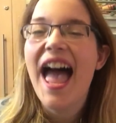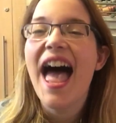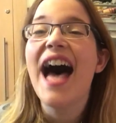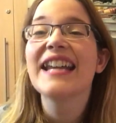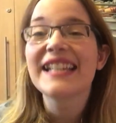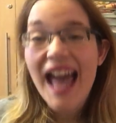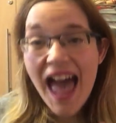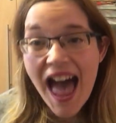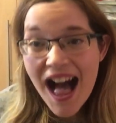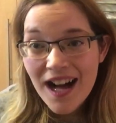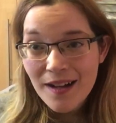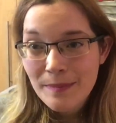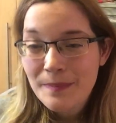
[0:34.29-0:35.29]
And it
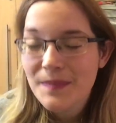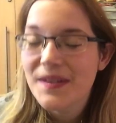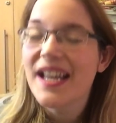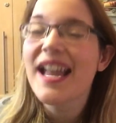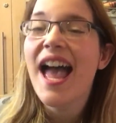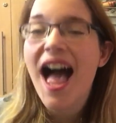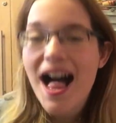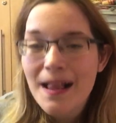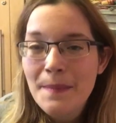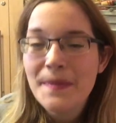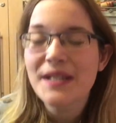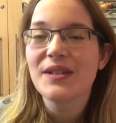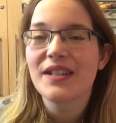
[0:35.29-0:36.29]
helped. It
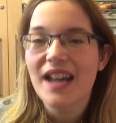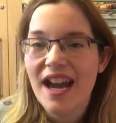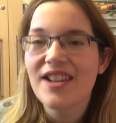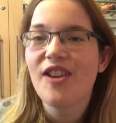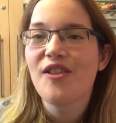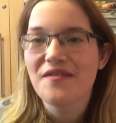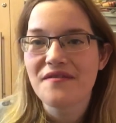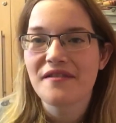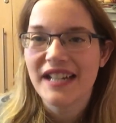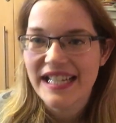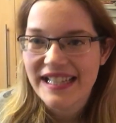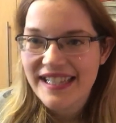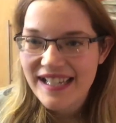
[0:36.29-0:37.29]
helped me to get over
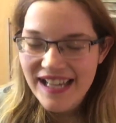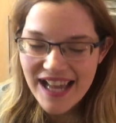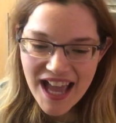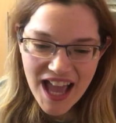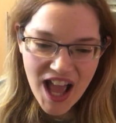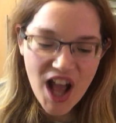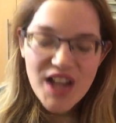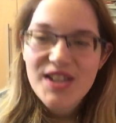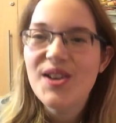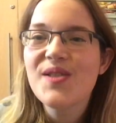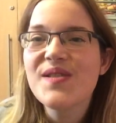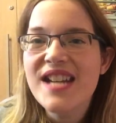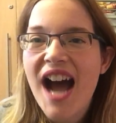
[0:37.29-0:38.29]
it.
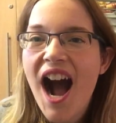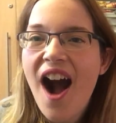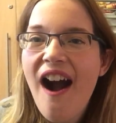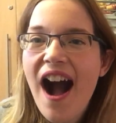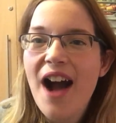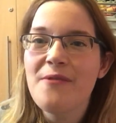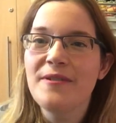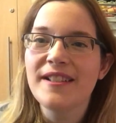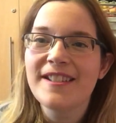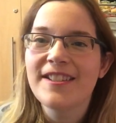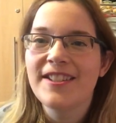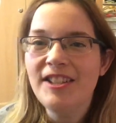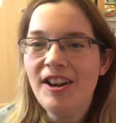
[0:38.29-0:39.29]
So now I want
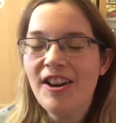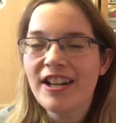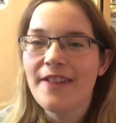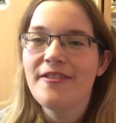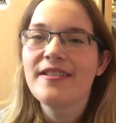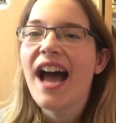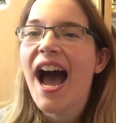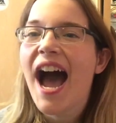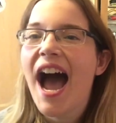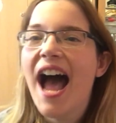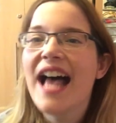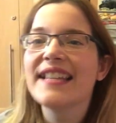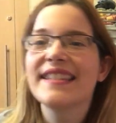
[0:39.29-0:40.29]
to talk about
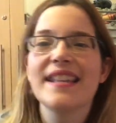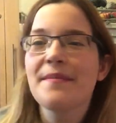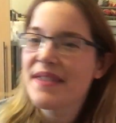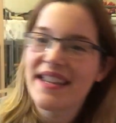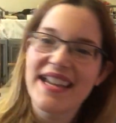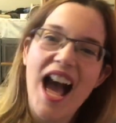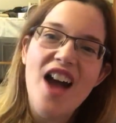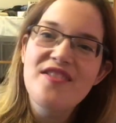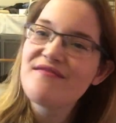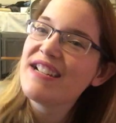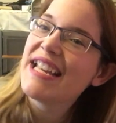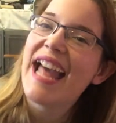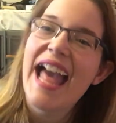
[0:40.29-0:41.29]
something I
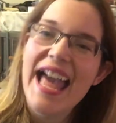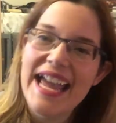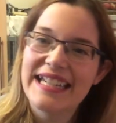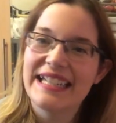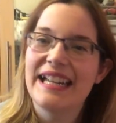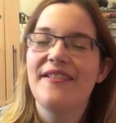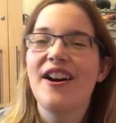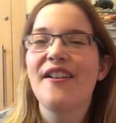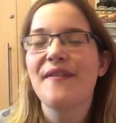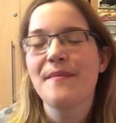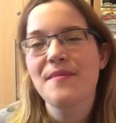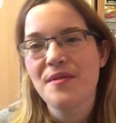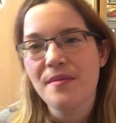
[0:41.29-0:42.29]
really hated
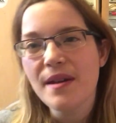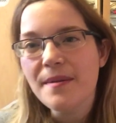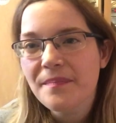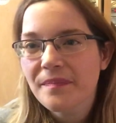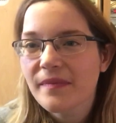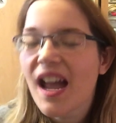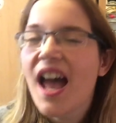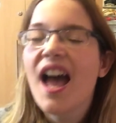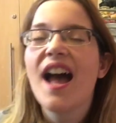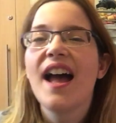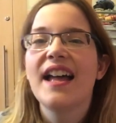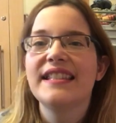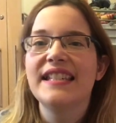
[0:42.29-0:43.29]
about the movie.
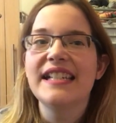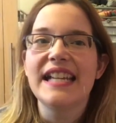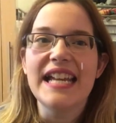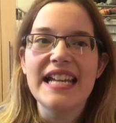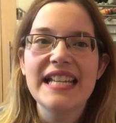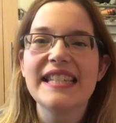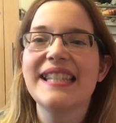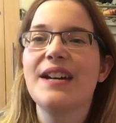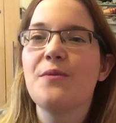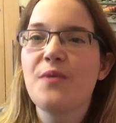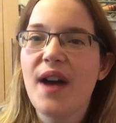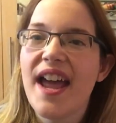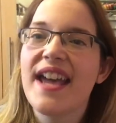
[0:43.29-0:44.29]
That is
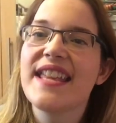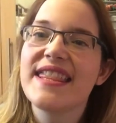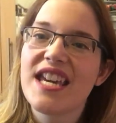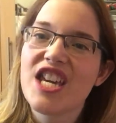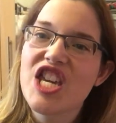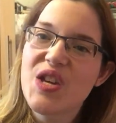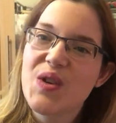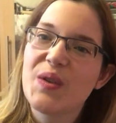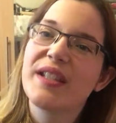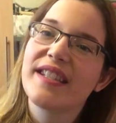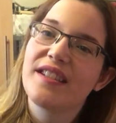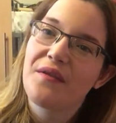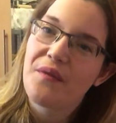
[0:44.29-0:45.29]
the way they
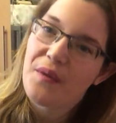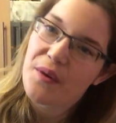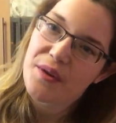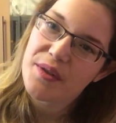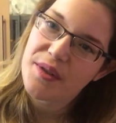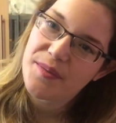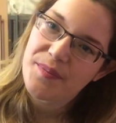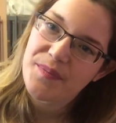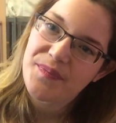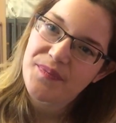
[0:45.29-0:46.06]
used the Force.